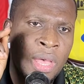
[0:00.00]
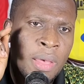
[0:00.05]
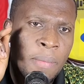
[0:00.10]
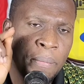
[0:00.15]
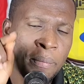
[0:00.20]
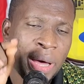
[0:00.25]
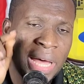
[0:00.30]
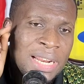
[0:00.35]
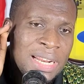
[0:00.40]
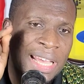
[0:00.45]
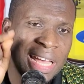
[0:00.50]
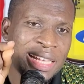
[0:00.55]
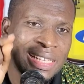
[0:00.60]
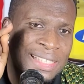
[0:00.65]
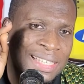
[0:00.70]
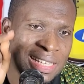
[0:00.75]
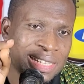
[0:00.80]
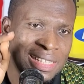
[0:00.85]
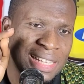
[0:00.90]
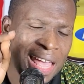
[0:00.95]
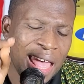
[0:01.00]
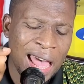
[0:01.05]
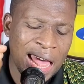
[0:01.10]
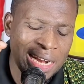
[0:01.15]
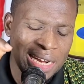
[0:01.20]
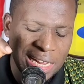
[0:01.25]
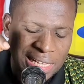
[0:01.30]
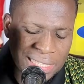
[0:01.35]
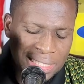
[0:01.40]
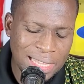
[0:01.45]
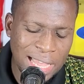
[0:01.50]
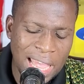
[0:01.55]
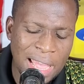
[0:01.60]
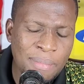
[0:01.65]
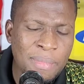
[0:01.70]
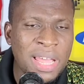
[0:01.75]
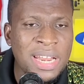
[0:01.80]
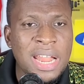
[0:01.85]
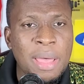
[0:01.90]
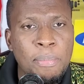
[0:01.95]
But as I said at the
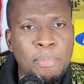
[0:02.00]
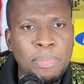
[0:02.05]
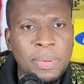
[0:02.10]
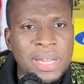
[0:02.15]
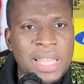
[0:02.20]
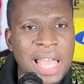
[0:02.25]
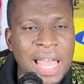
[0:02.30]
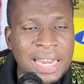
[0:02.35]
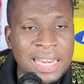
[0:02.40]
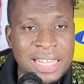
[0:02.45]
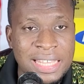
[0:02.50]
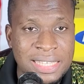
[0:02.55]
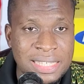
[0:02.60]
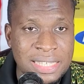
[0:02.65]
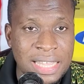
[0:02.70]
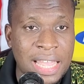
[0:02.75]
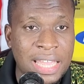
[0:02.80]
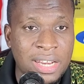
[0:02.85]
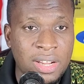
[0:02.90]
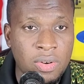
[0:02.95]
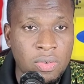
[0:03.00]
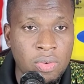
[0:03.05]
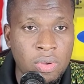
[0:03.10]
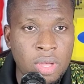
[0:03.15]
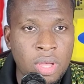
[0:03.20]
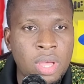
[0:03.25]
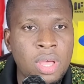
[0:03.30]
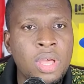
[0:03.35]
time, I not play an sign no.